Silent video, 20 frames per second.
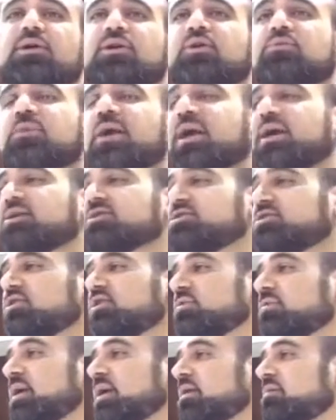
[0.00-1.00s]
you make a
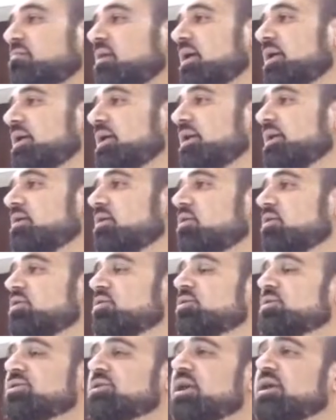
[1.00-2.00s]
certain amount of money or
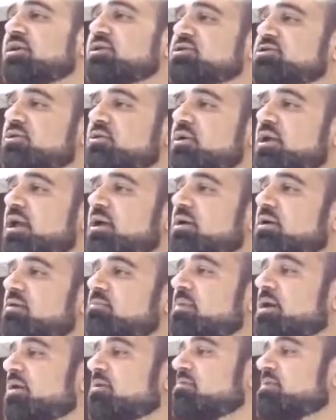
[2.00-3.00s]
you attain a certain
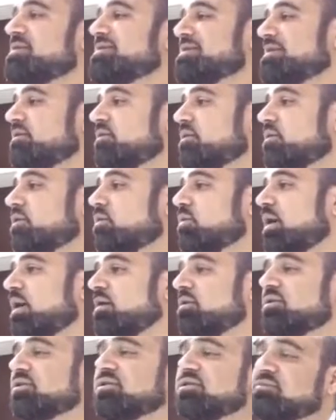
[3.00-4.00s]
amount of material
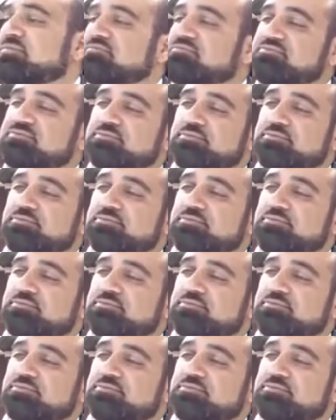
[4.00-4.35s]
wealth,